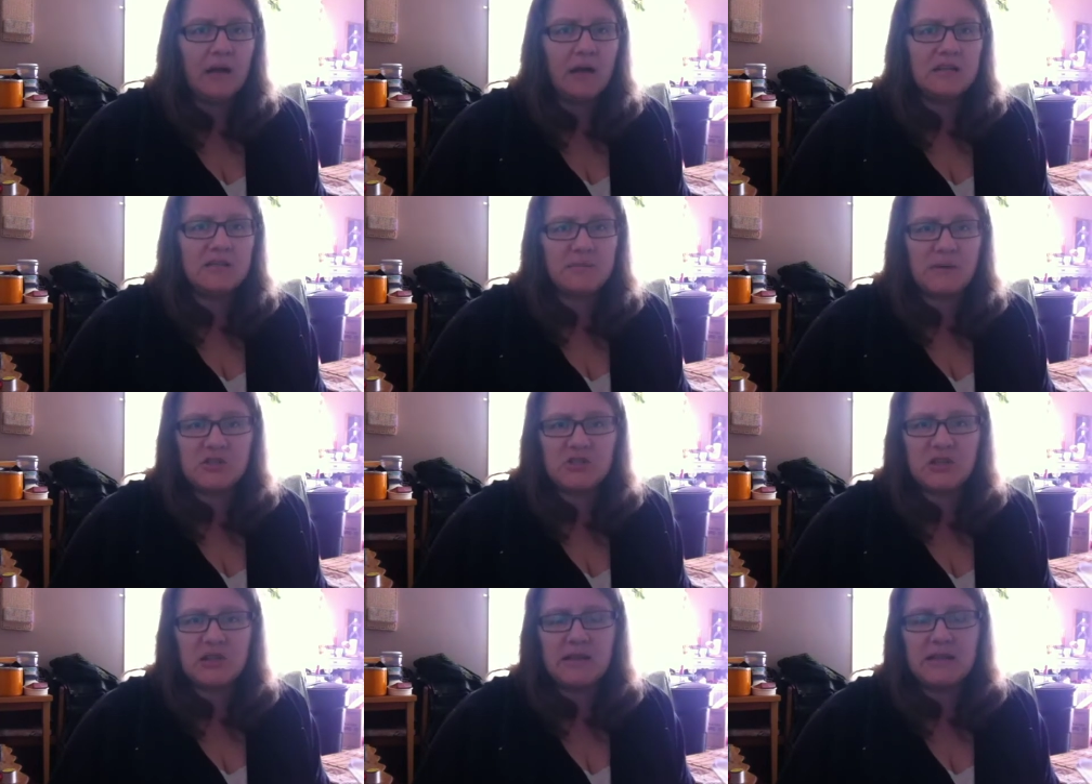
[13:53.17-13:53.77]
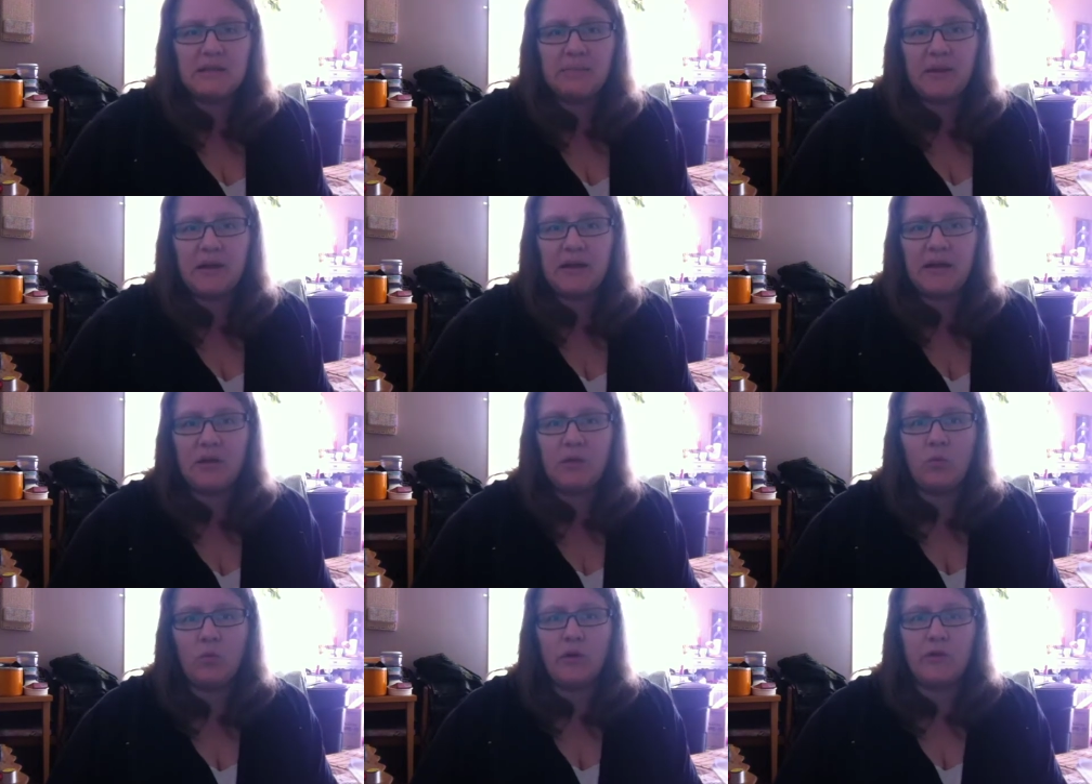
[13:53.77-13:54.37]
especially
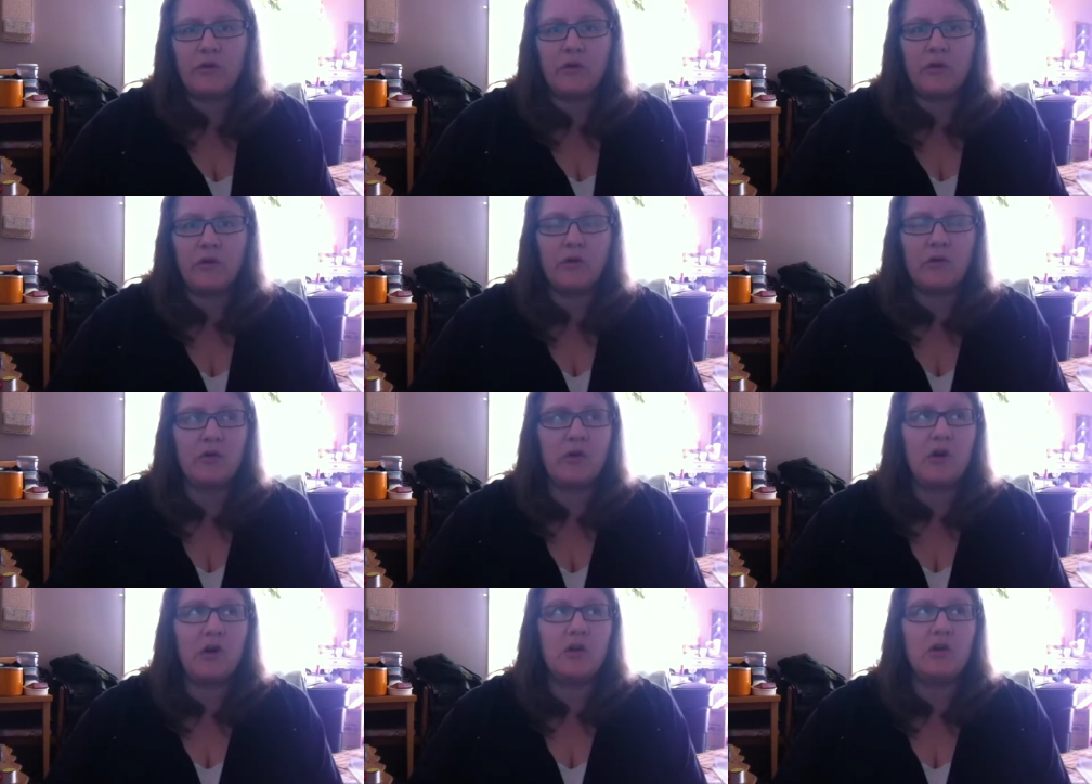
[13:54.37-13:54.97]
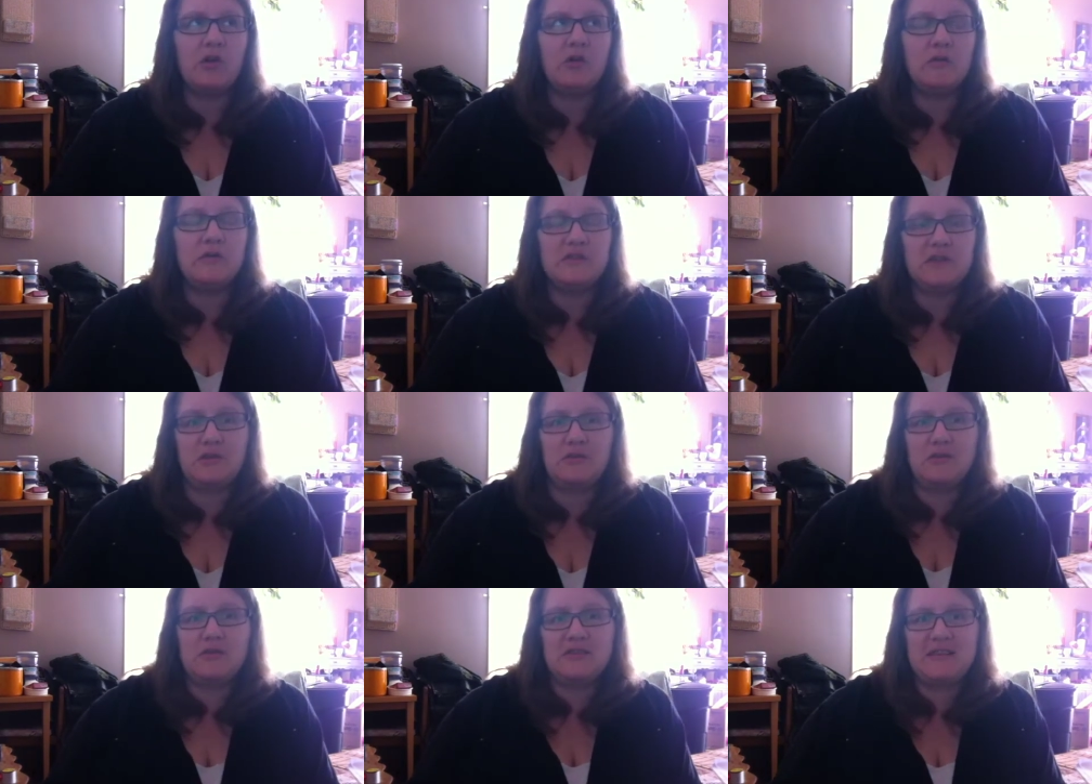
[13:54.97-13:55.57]
depending whether or not you
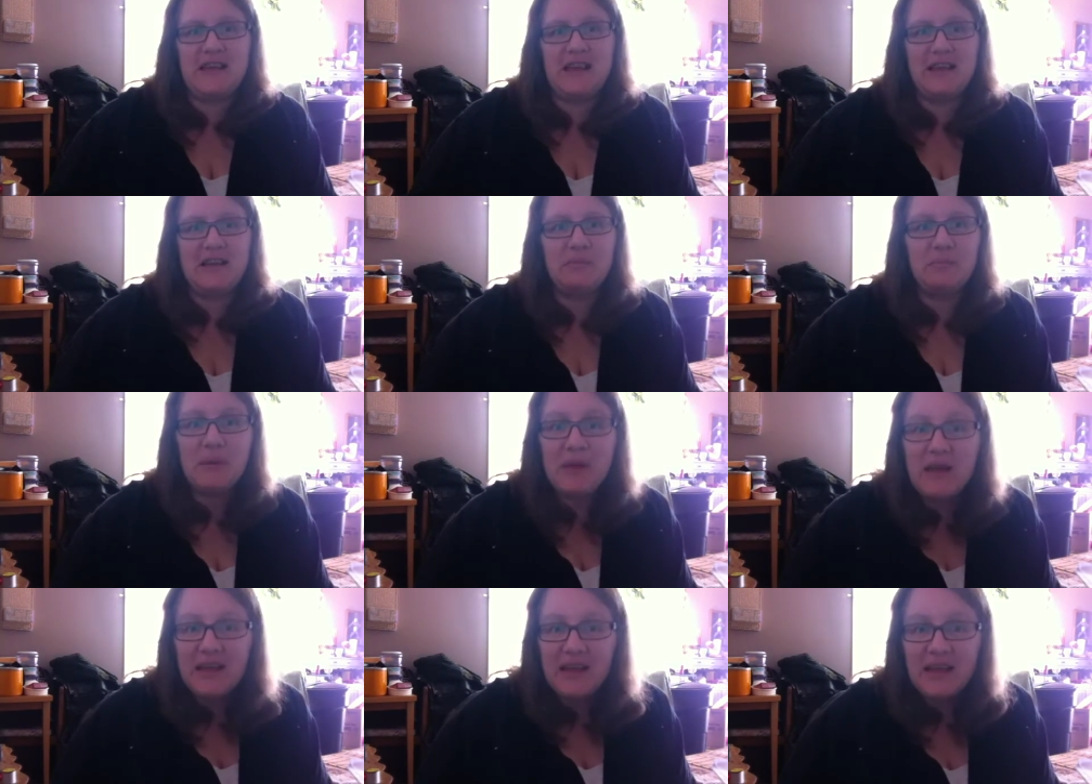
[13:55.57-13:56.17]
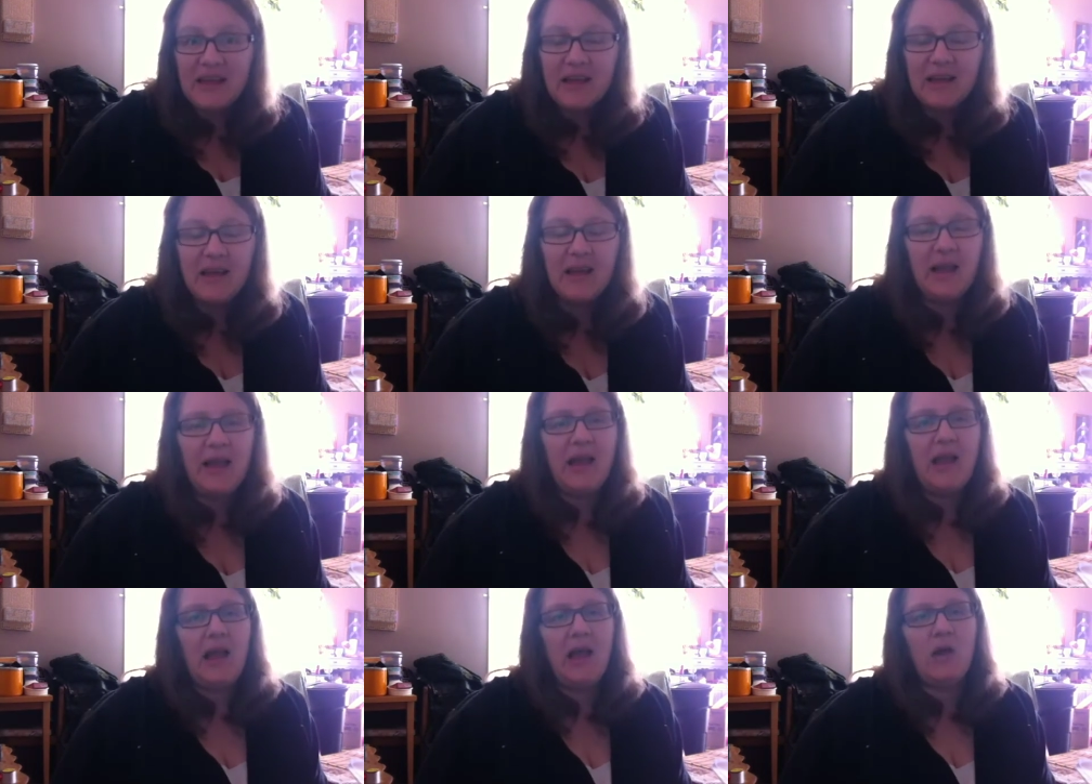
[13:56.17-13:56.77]
sit or stand to pee
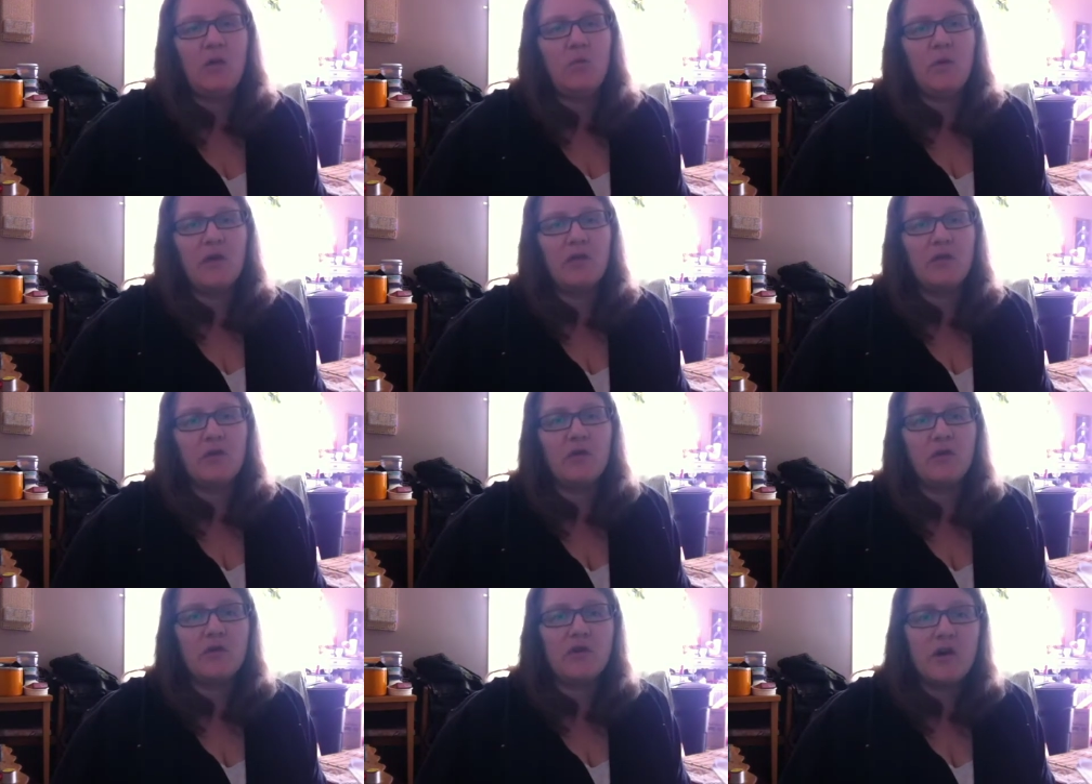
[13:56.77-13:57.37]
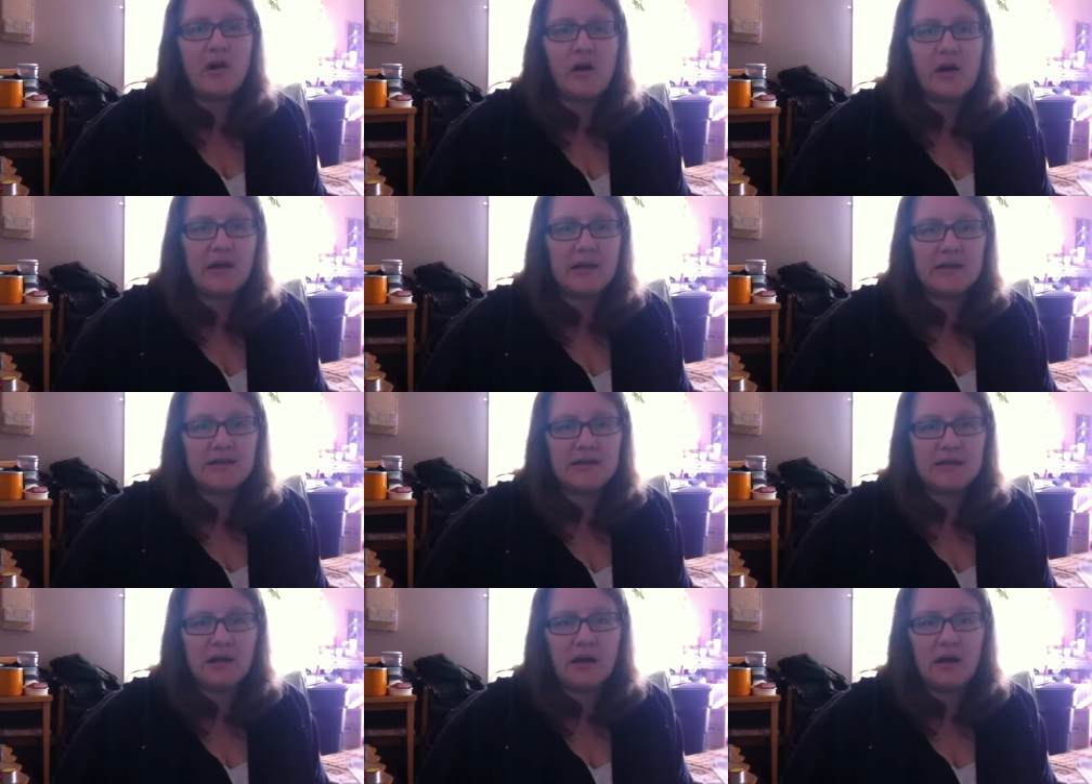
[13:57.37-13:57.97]
and whether or
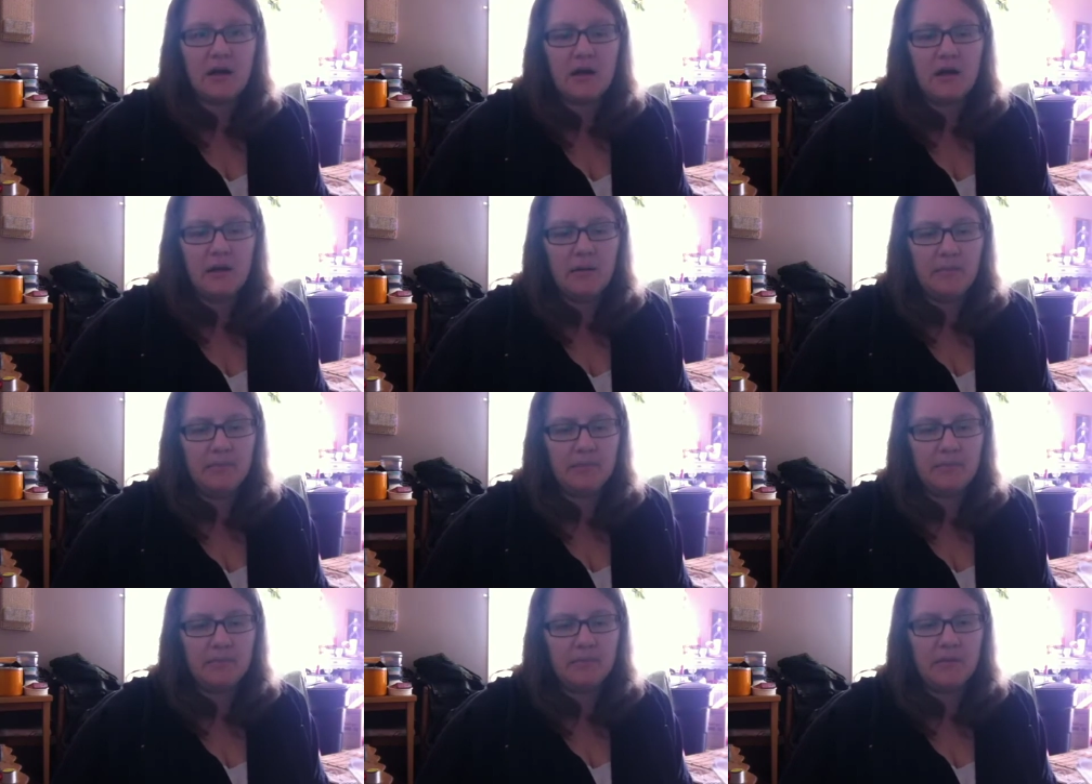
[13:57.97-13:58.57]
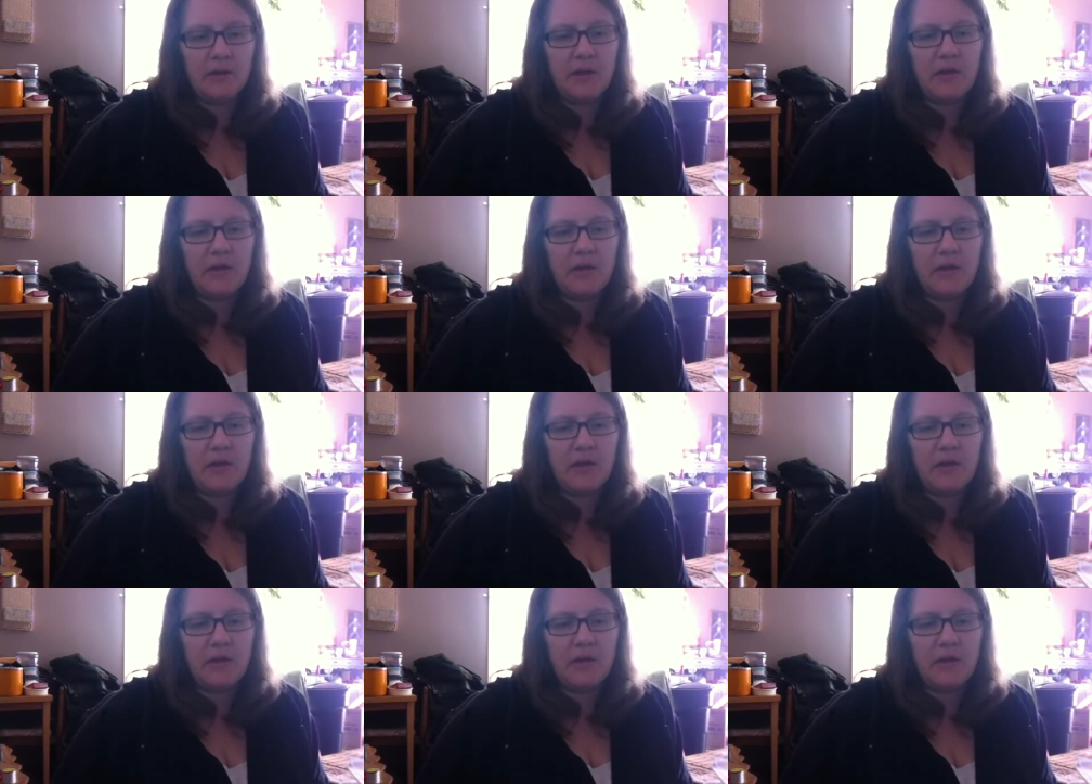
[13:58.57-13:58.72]
not um,